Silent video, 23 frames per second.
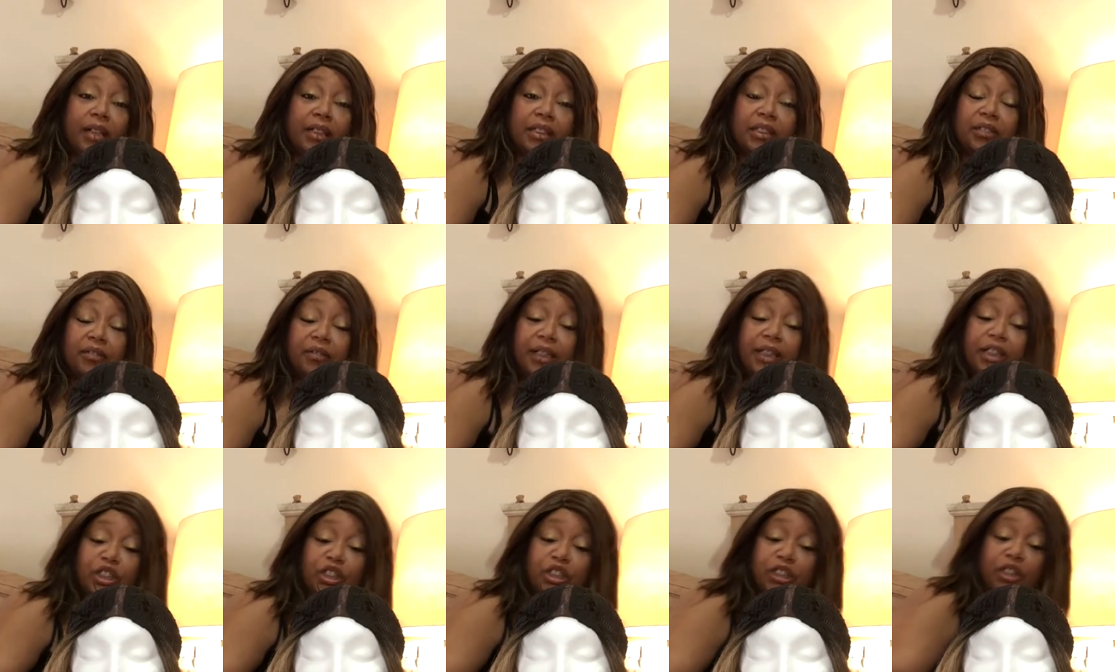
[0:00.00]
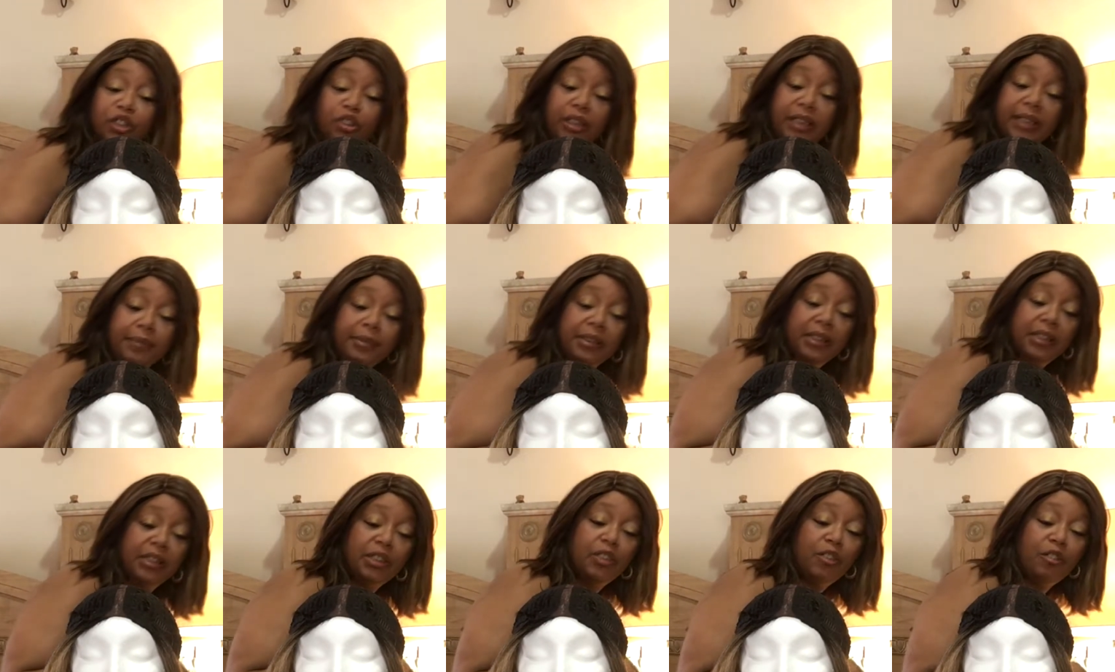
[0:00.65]
restoration
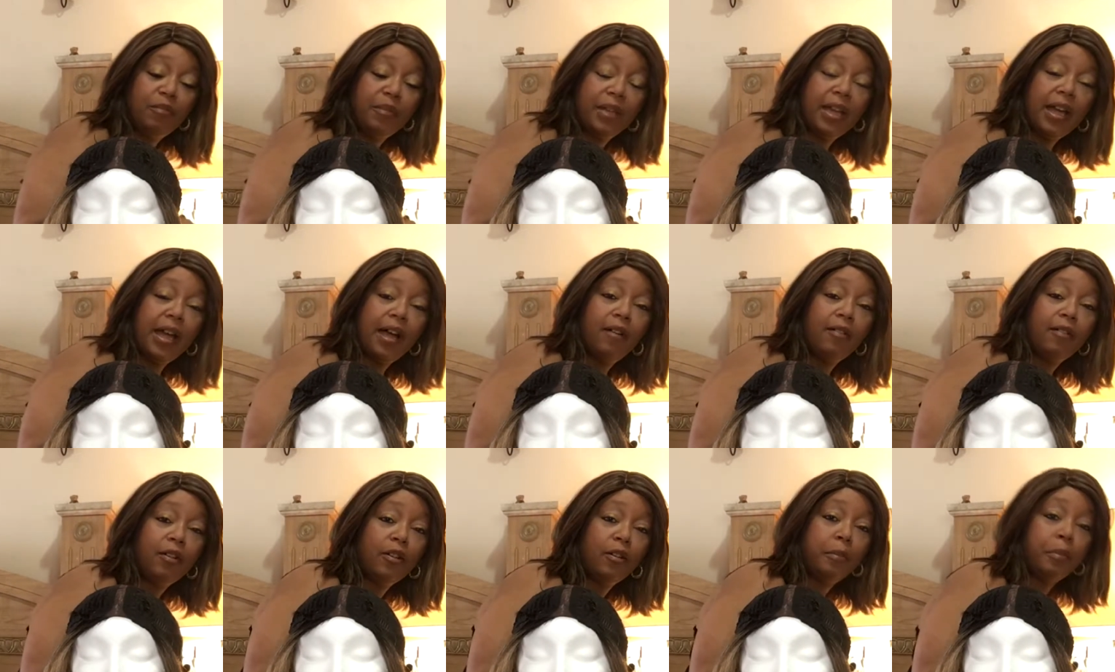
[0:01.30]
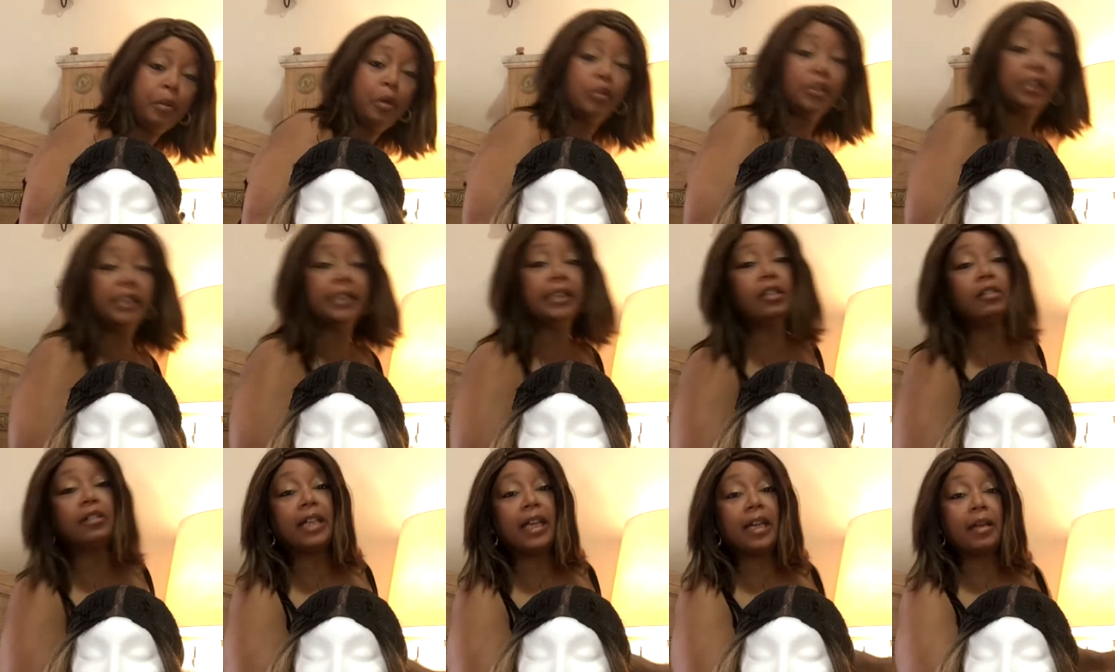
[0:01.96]
tips and told me how her
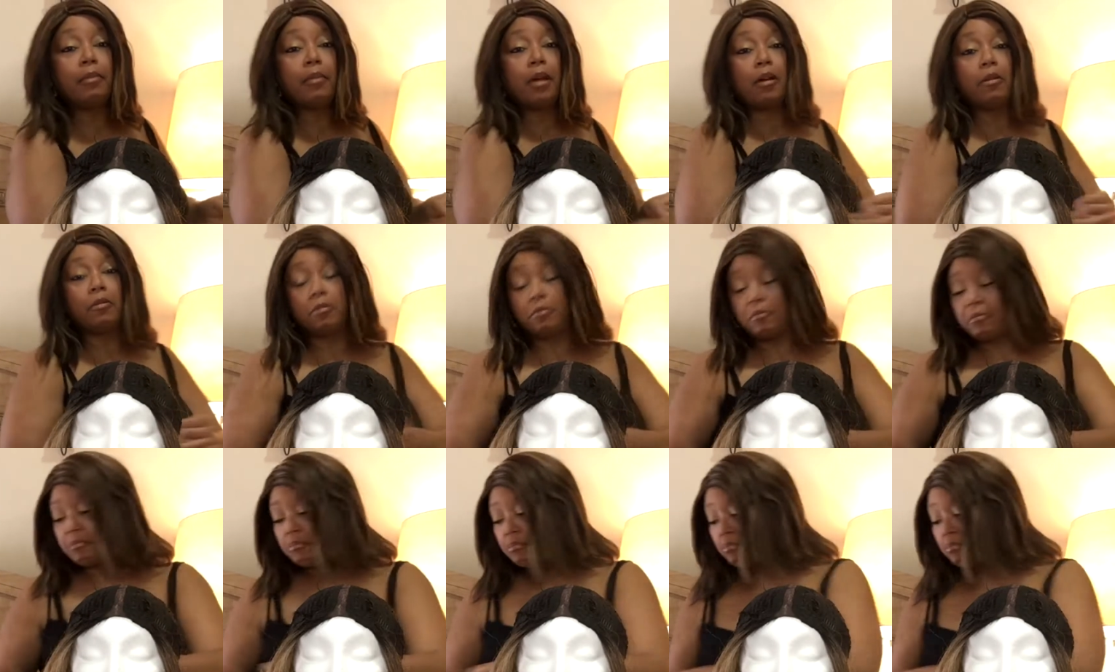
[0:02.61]
ponytail came out